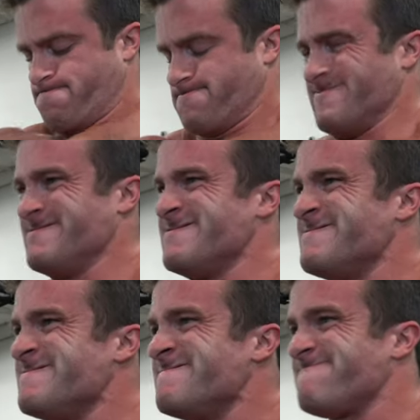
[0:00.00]
pressing,
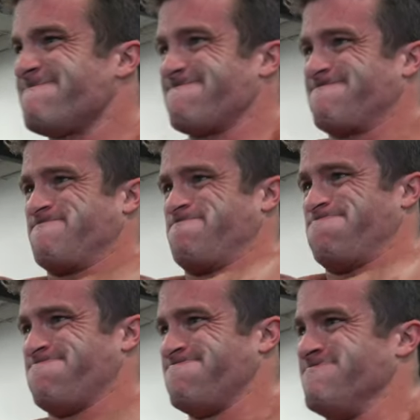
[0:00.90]

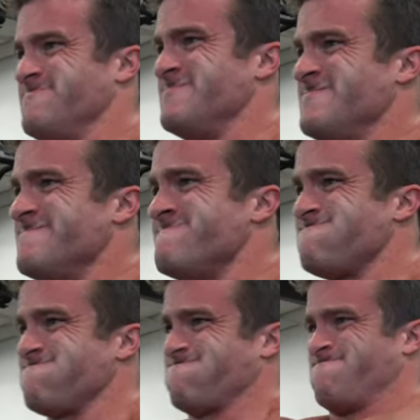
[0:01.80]
what
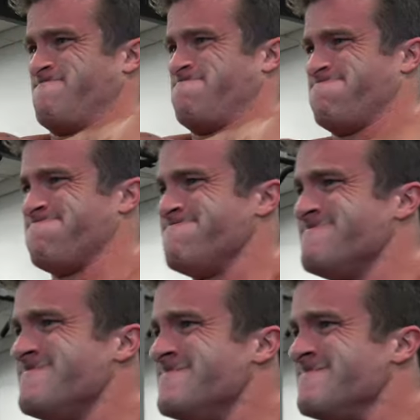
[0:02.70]
was that? What's that machine
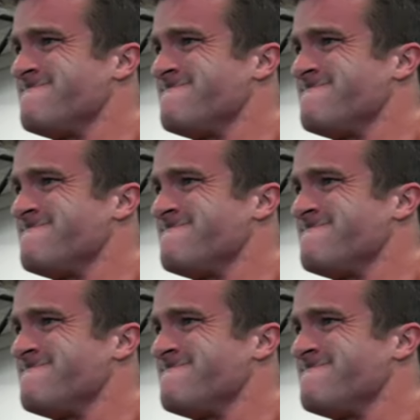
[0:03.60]
called?